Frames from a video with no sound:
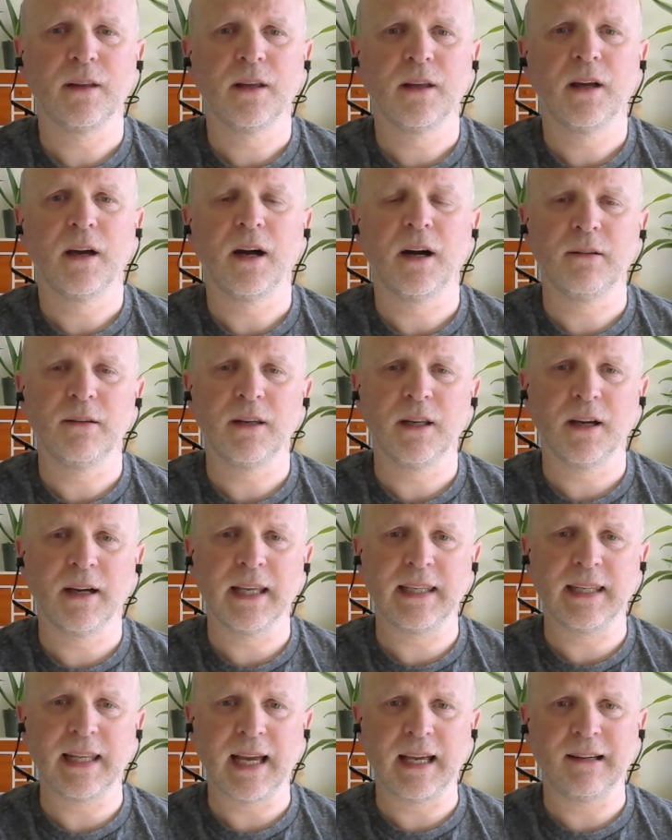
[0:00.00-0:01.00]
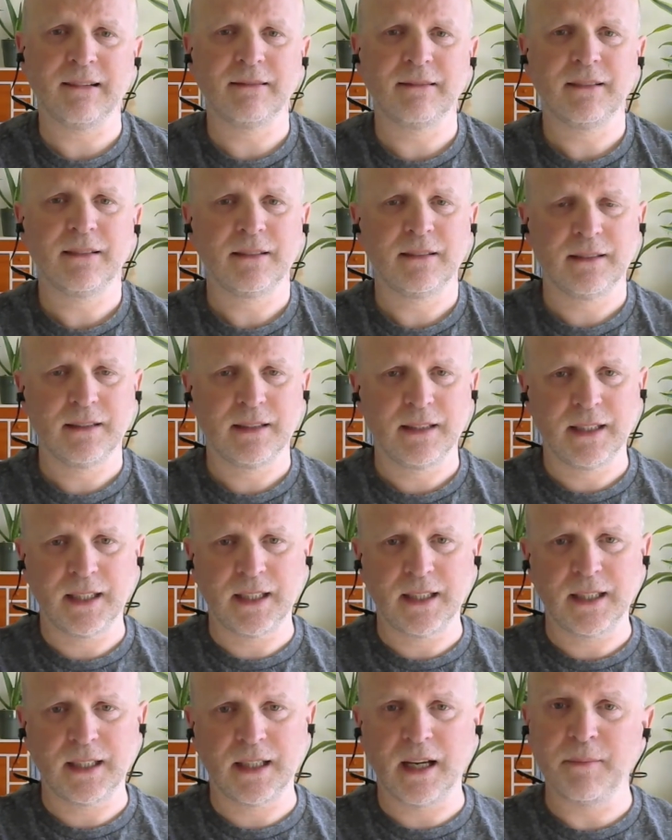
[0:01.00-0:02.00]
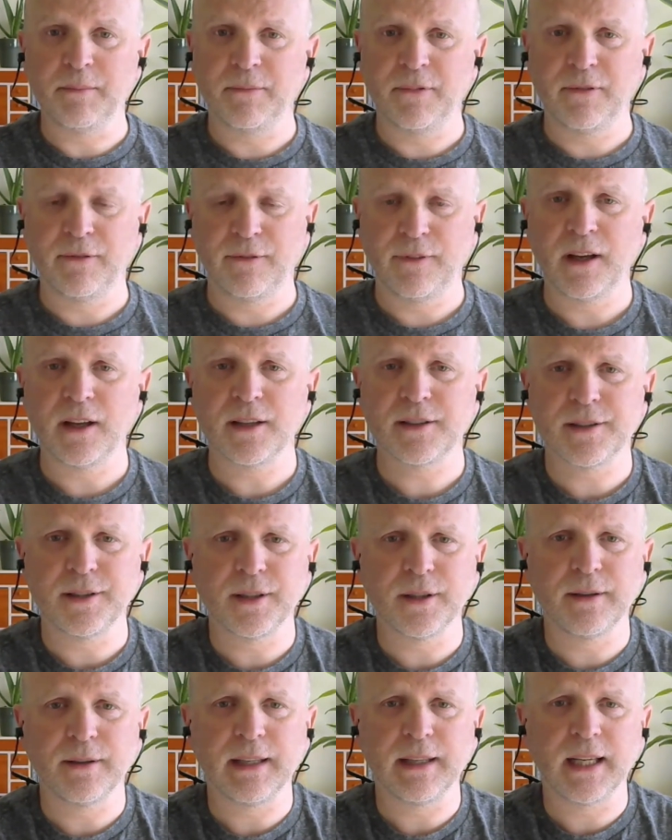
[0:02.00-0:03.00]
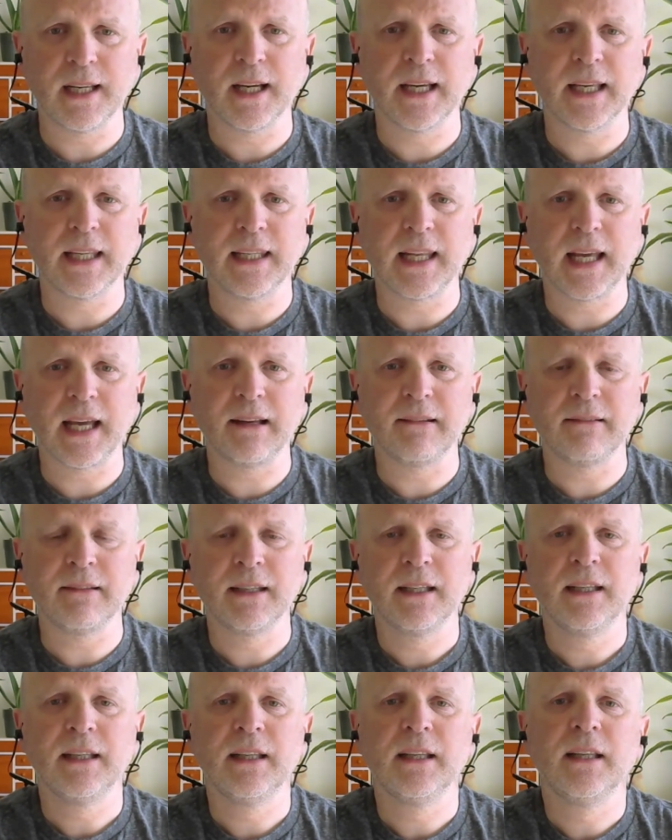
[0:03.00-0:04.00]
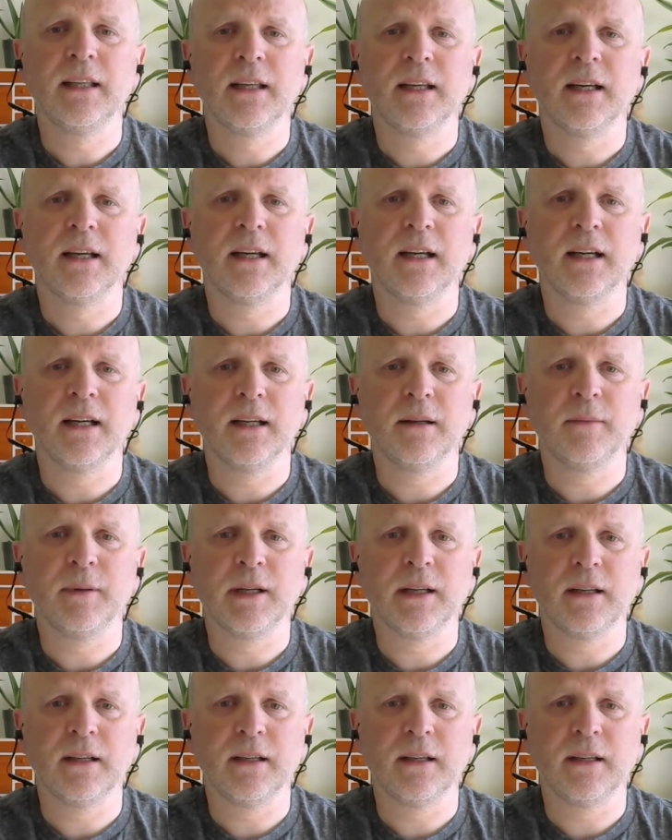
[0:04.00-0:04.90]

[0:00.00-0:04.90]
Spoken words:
I'll lie down. I prefer to do it lying down. I